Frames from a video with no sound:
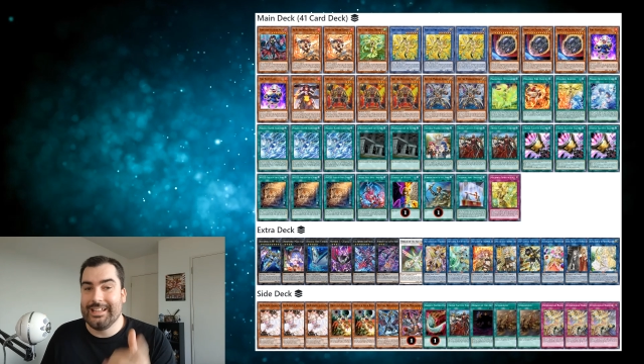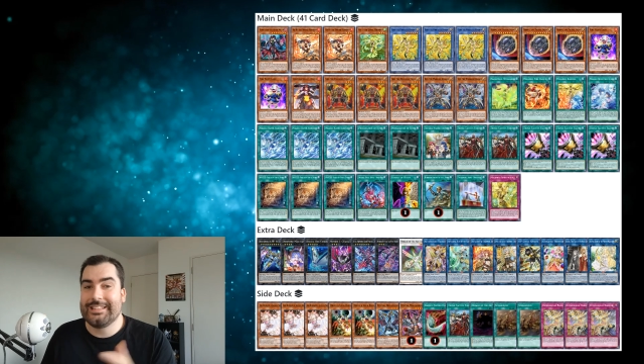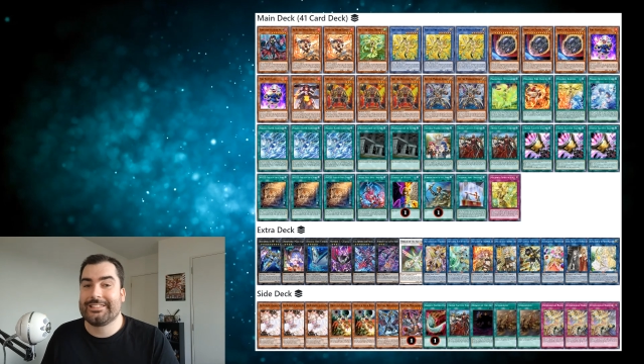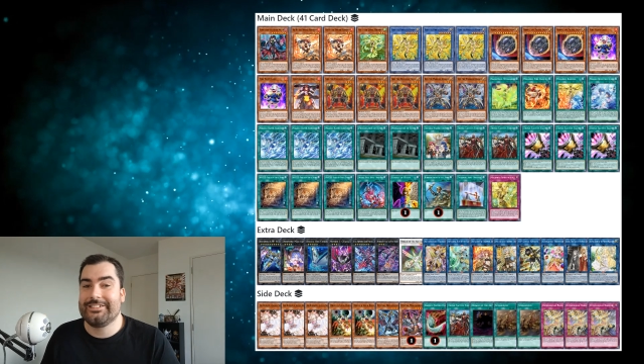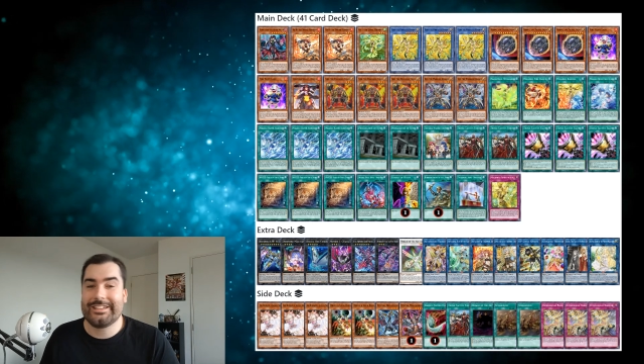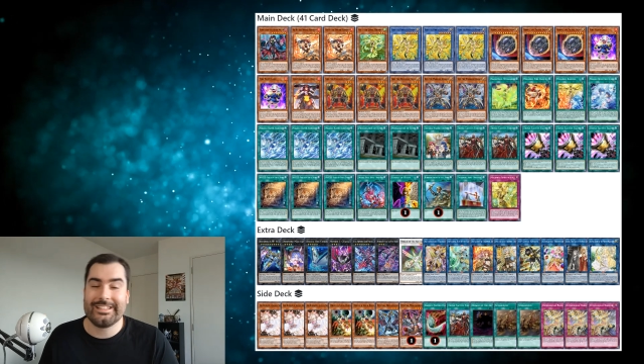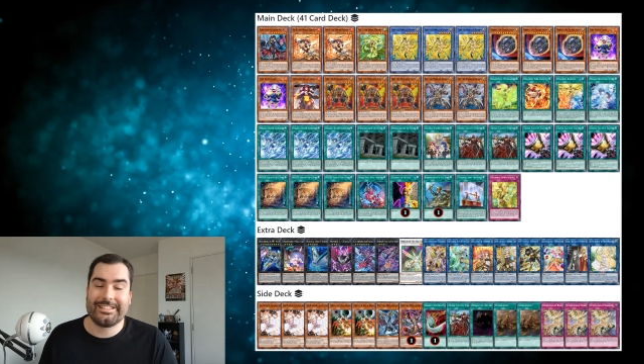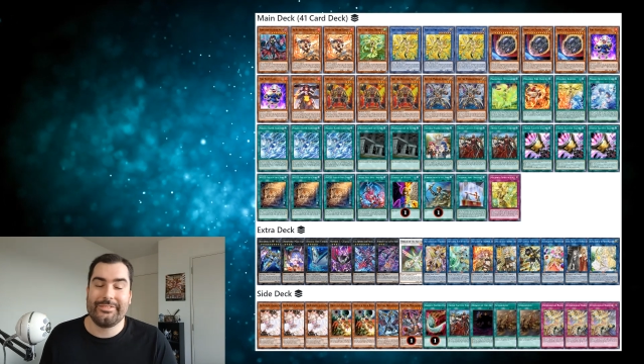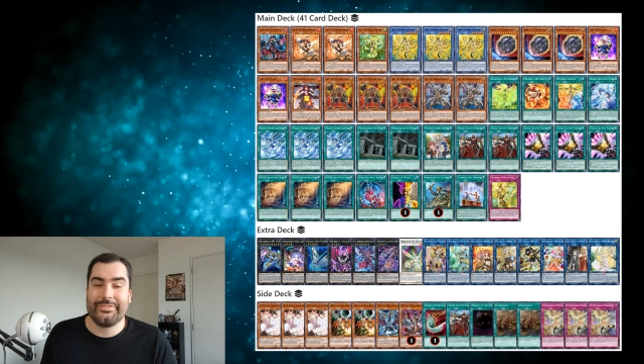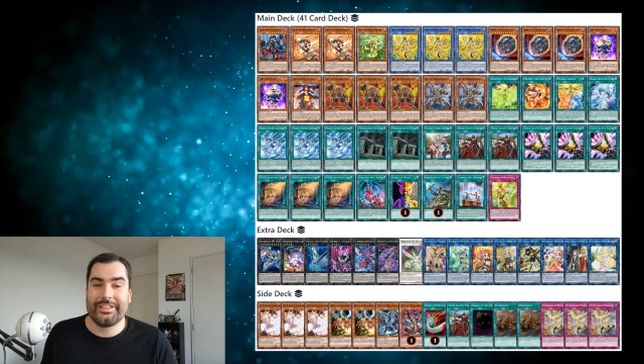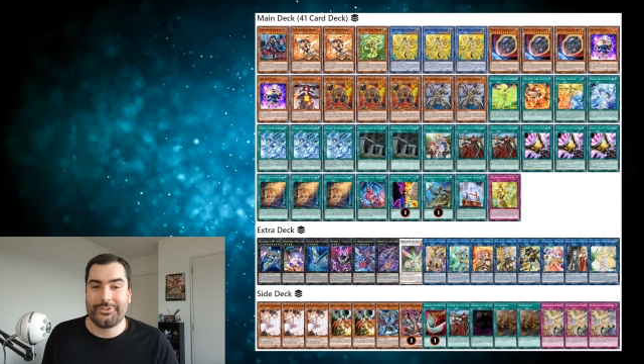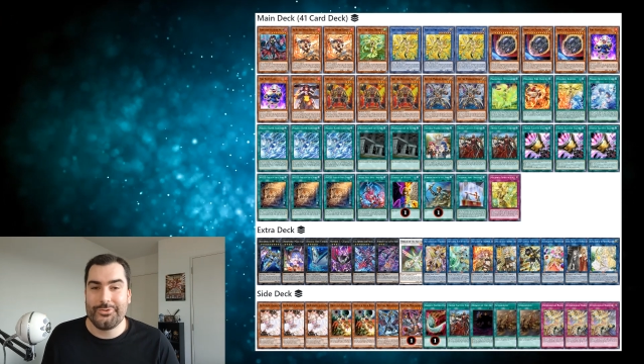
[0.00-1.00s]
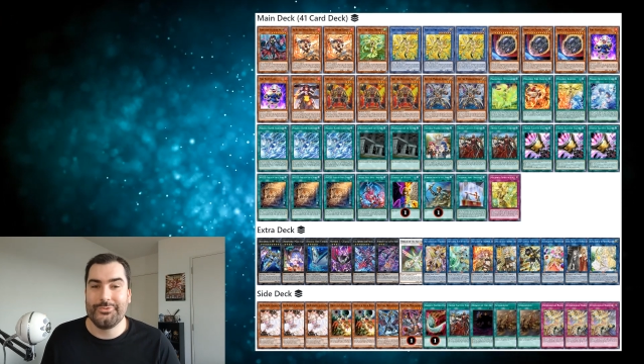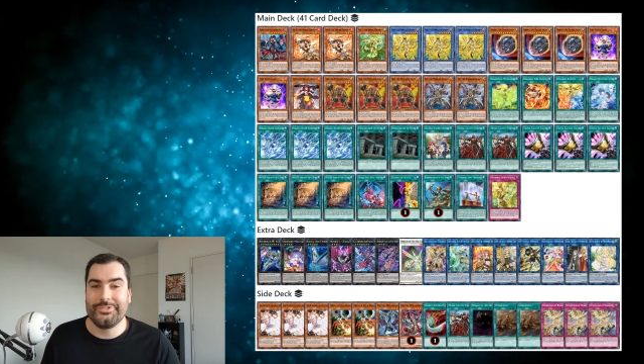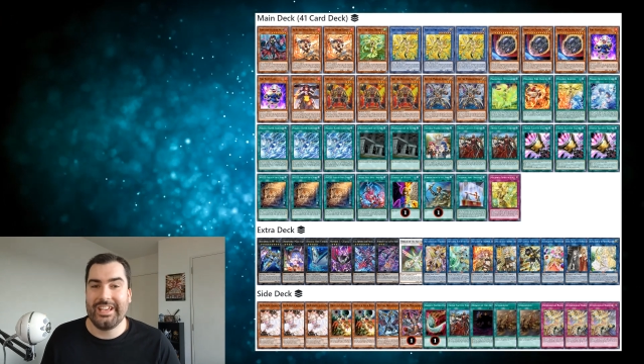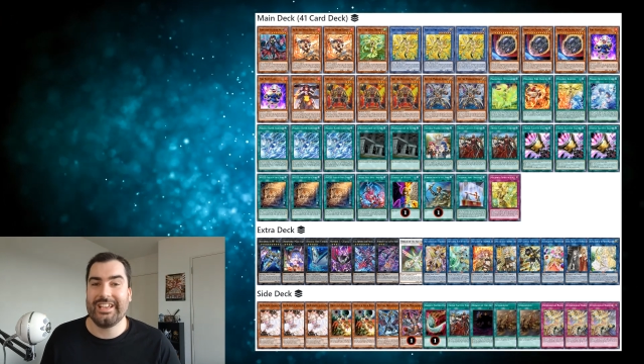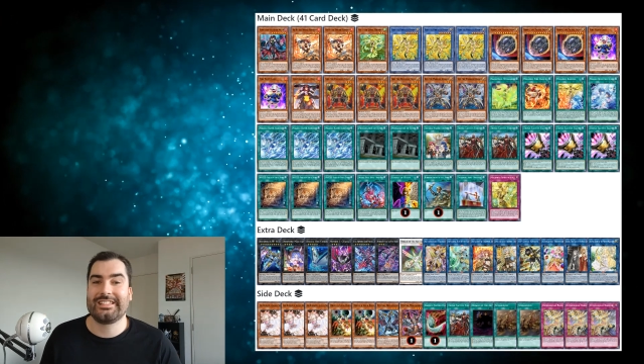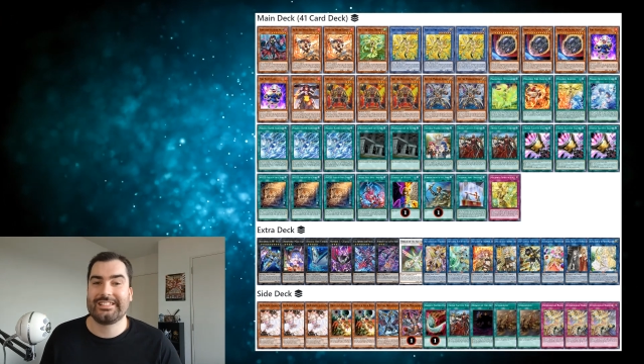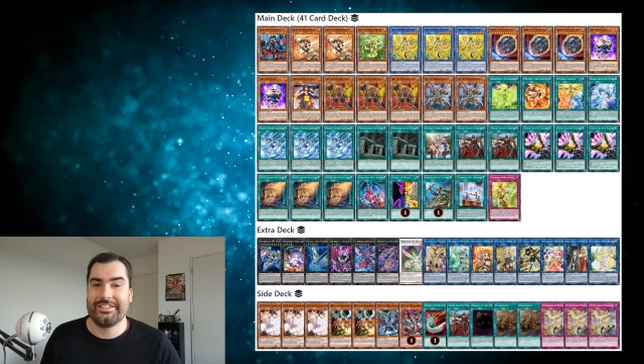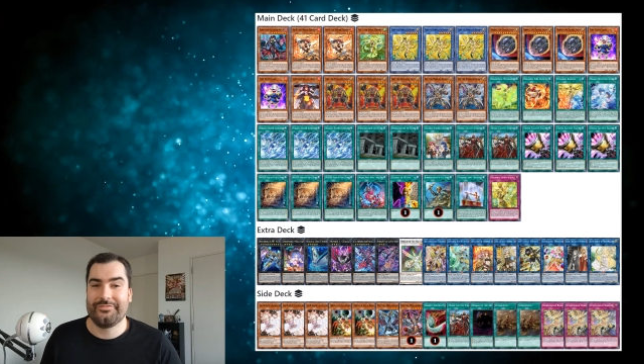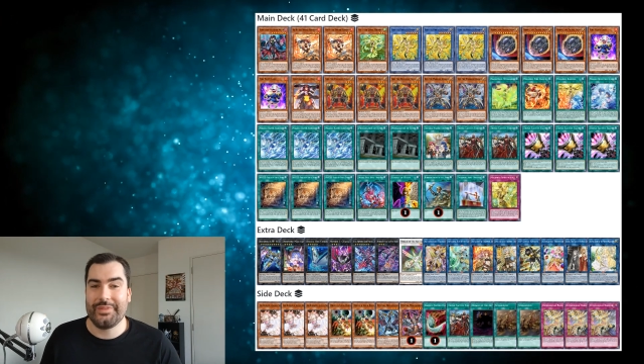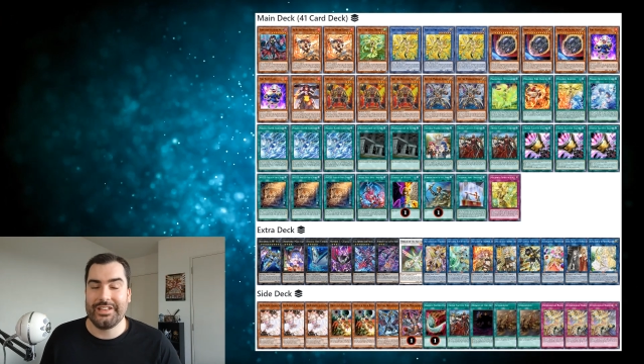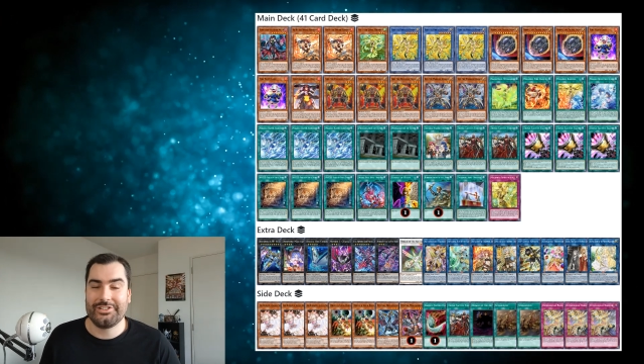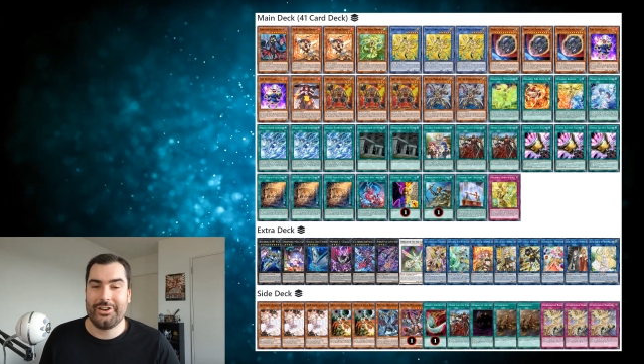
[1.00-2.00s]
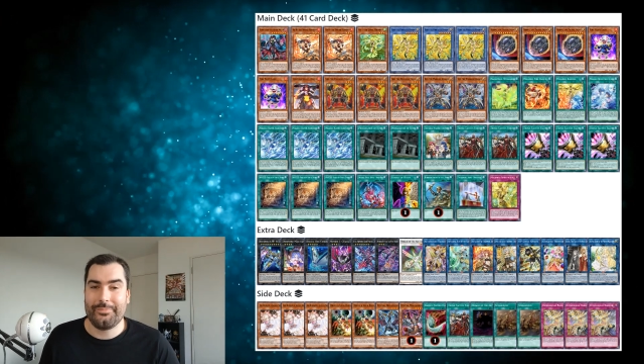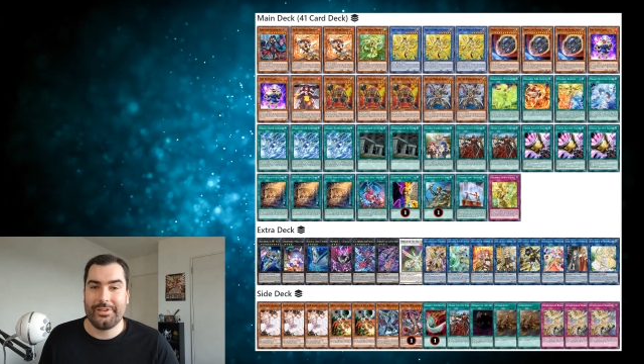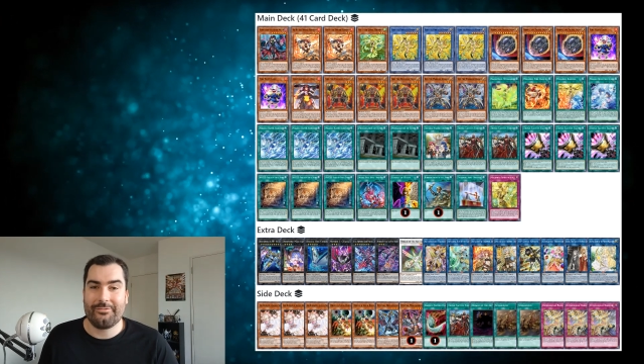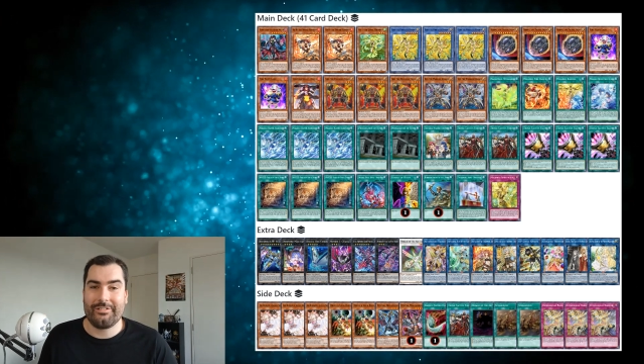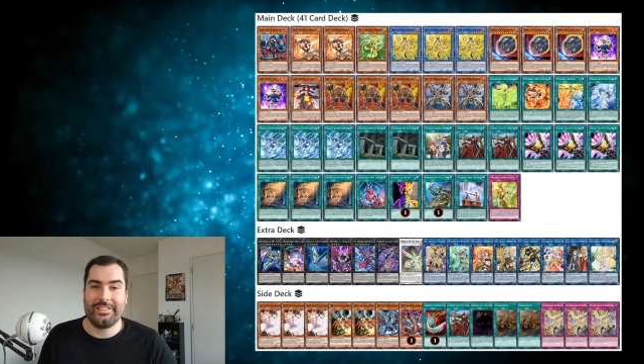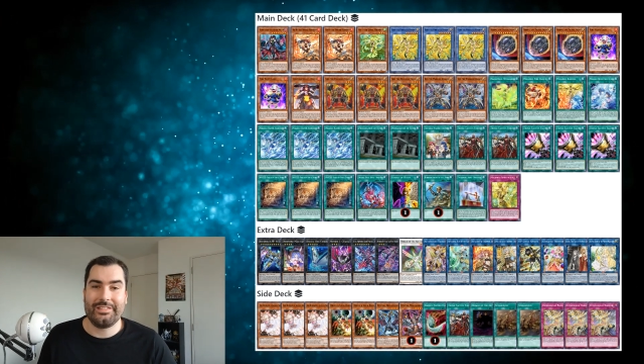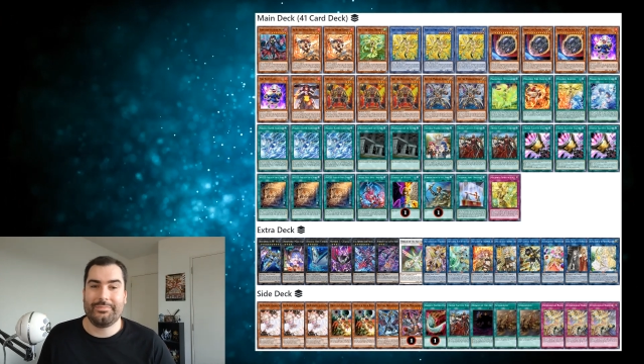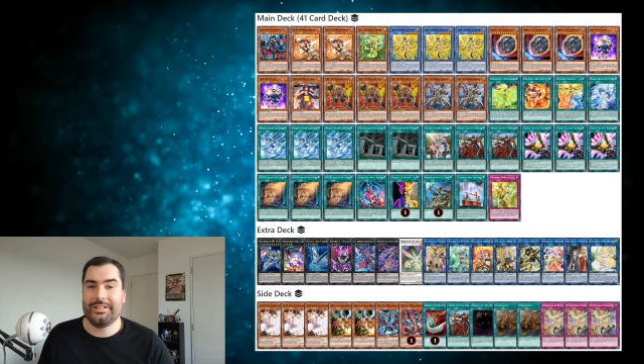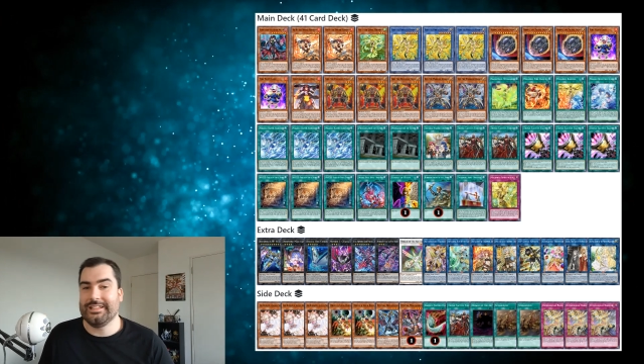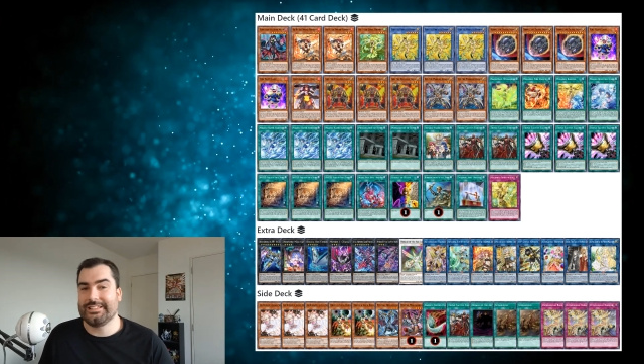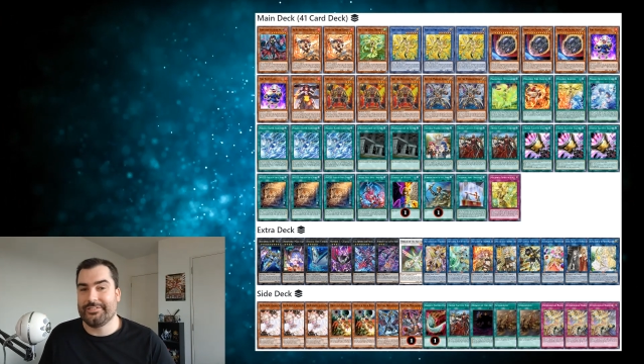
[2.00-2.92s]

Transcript: let's look at some of the cool decks that have been topping around the place.